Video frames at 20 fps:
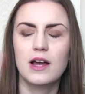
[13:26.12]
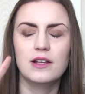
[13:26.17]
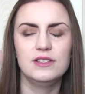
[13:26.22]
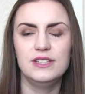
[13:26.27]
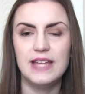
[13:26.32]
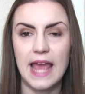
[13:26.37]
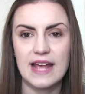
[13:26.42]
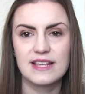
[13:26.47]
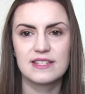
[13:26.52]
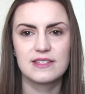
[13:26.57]

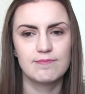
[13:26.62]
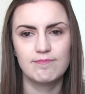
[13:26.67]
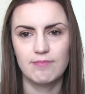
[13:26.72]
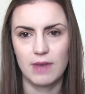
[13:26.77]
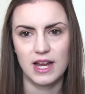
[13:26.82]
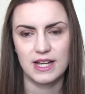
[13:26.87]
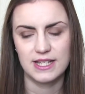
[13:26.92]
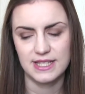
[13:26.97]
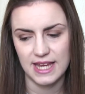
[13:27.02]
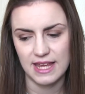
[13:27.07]
Yes,
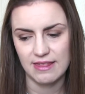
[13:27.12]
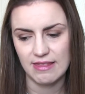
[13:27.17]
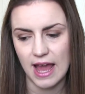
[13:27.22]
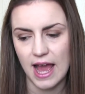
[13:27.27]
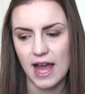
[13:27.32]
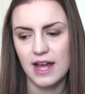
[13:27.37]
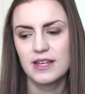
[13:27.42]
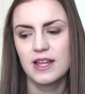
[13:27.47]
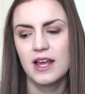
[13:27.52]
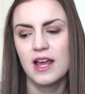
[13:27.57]
I can see
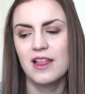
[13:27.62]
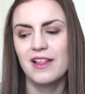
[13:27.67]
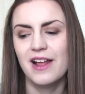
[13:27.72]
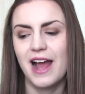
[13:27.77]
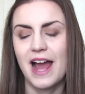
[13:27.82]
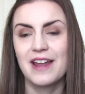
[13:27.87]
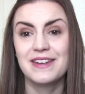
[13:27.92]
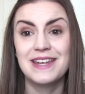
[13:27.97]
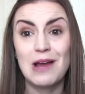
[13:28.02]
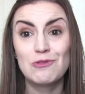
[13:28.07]
that.
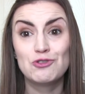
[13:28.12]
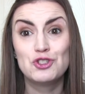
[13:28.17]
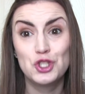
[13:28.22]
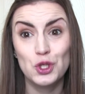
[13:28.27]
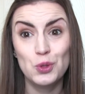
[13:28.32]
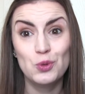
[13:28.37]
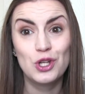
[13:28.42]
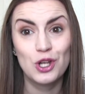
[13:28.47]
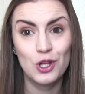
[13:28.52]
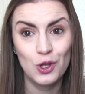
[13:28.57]
And now
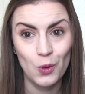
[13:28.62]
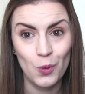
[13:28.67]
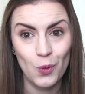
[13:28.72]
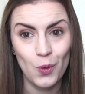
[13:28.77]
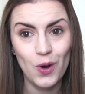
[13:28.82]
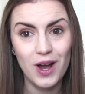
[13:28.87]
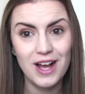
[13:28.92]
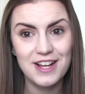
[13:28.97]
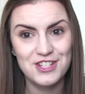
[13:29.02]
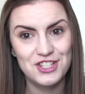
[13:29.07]
Jude
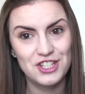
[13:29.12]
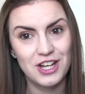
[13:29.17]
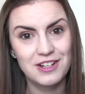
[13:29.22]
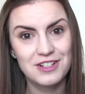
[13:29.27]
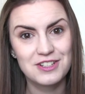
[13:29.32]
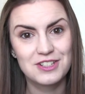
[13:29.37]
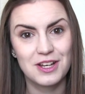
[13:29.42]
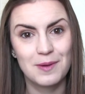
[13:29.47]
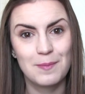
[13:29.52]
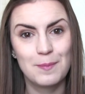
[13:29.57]
Law as
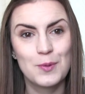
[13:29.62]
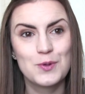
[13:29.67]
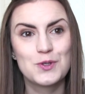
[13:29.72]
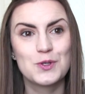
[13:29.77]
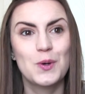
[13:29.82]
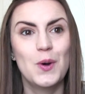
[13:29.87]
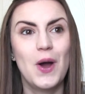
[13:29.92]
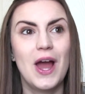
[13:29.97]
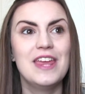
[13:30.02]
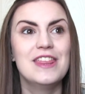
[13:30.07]
young
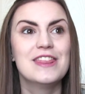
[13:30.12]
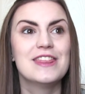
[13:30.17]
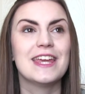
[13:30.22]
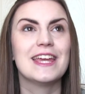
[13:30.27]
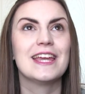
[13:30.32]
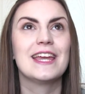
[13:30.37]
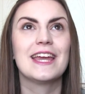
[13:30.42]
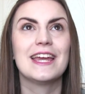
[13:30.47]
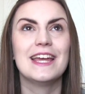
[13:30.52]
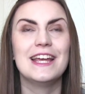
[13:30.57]
Dumbledore I
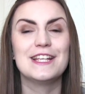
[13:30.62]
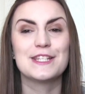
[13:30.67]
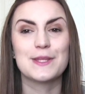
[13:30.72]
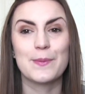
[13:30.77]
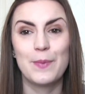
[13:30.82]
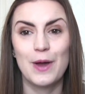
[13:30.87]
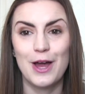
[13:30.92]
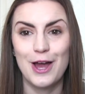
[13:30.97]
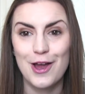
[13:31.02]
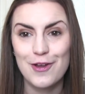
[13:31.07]
think is
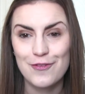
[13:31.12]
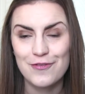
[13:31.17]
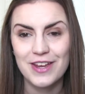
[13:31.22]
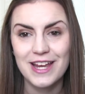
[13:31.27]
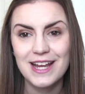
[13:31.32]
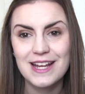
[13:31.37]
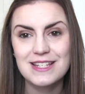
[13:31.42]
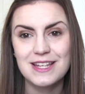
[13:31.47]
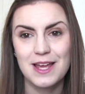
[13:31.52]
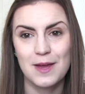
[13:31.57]

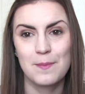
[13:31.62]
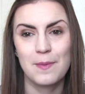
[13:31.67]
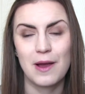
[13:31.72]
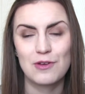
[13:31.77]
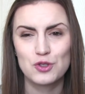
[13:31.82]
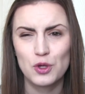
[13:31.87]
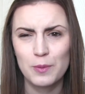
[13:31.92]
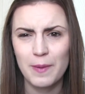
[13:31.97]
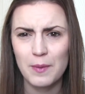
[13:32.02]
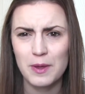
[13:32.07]
perfect. I was
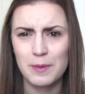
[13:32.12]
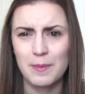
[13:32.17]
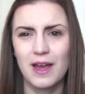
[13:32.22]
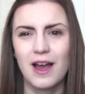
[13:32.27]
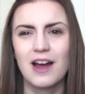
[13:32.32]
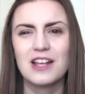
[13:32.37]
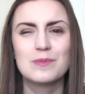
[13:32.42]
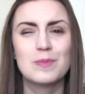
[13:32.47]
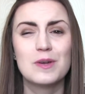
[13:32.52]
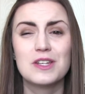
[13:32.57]
talking about it with my
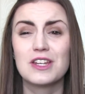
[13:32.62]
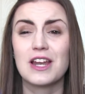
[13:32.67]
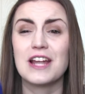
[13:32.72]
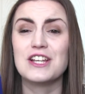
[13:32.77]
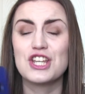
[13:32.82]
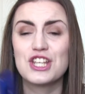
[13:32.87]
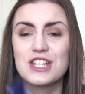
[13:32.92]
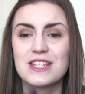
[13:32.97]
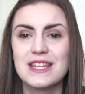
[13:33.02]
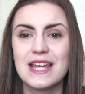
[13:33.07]
husband and
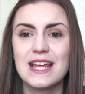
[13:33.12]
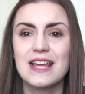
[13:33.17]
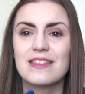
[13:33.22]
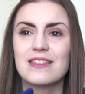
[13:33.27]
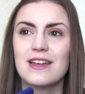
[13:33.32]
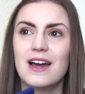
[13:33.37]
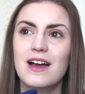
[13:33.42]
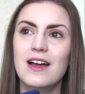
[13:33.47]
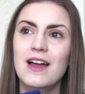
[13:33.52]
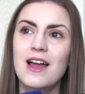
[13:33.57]
I just
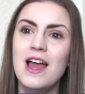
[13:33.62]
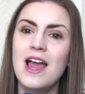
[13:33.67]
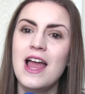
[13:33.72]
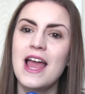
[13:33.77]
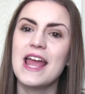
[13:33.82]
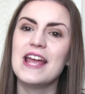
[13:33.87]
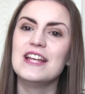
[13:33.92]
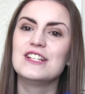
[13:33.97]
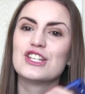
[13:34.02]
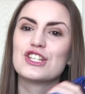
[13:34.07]
think that
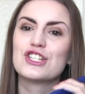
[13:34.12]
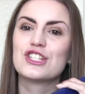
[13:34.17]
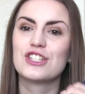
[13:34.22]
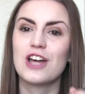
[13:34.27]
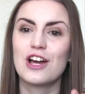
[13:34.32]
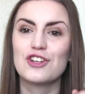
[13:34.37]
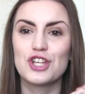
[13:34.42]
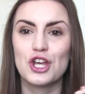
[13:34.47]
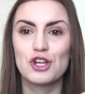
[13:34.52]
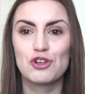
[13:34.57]
it's just
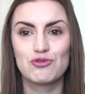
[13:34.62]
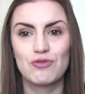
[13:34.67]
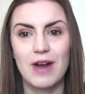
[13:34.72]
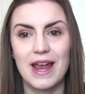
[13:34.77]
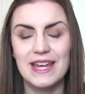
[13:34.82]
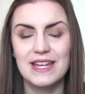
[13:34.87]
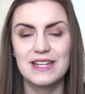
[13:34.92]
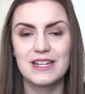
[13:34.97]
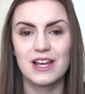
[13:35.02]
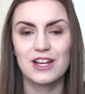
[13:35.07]
such a
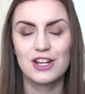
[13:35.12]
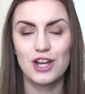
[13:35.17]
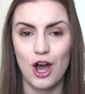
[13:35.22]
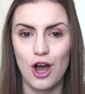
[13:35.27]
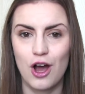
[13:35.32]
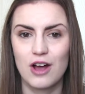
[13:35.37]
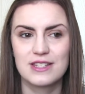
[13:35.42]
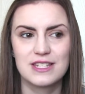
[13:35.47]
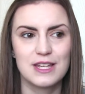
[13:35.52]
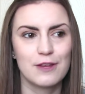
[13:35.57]
great
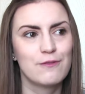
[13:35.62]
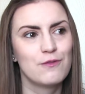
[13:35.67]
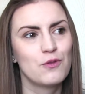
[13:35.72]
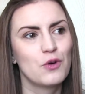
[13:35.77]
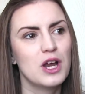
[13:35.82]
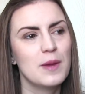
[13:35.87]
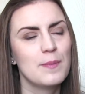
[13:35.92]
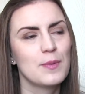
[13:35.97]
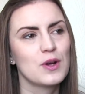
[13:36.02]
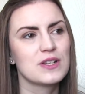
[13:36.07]
casting
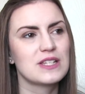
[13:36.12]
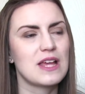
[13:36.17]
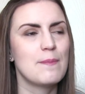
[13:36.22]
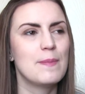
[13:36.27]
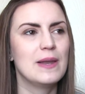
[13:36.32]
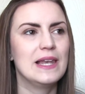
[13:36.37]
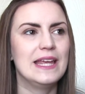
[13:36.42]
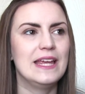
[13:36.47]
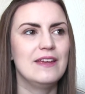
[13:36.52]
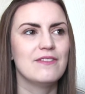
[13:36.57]
for it because I
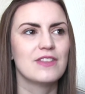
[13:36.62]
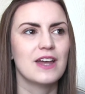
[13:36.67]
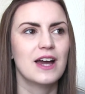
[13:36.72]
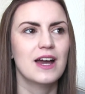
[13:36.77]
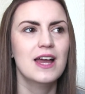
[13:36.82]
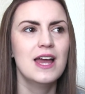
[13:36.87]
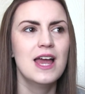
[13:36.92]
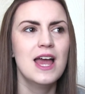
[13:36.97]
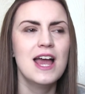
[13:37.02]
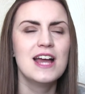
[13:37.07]
believe
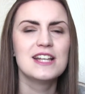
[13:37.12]
that,